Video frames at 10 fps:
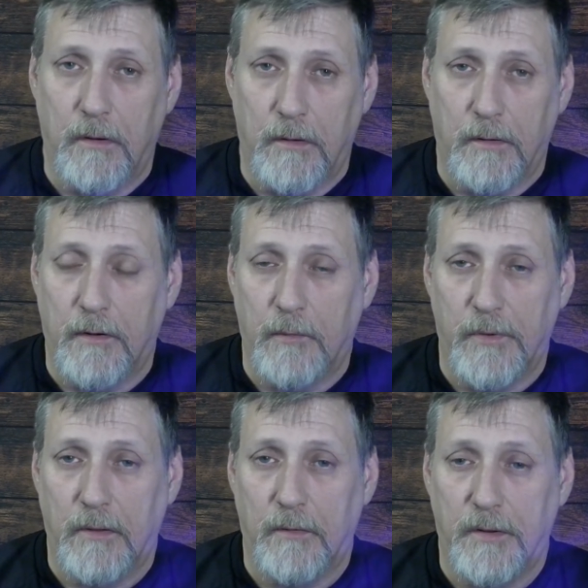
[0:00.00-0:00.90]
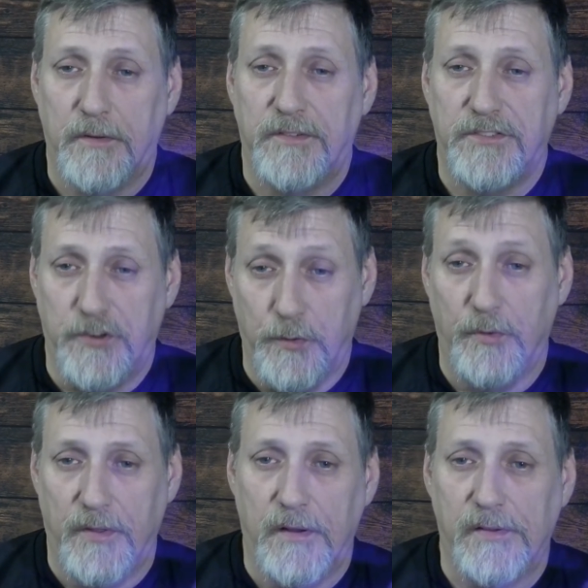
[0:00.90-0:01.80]
are going to be able to
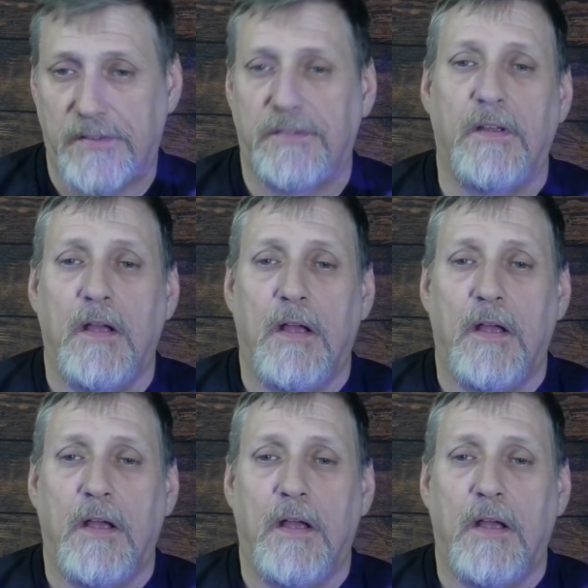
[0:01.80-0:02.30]
do this.